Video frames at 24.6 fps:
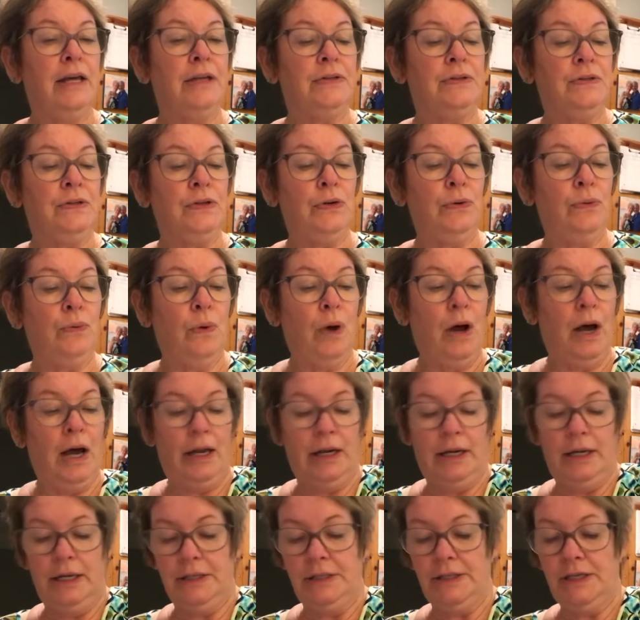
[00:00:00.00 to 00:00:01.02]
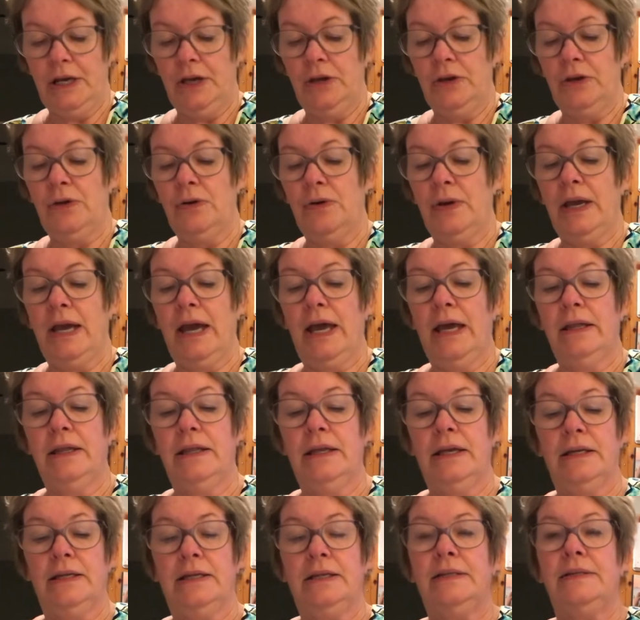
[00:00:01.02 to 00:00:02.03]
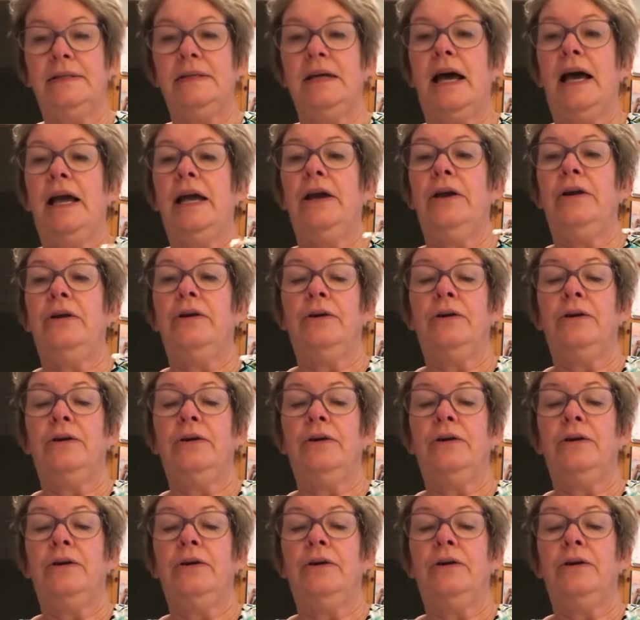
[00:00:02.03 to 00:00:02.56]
often as you want until you get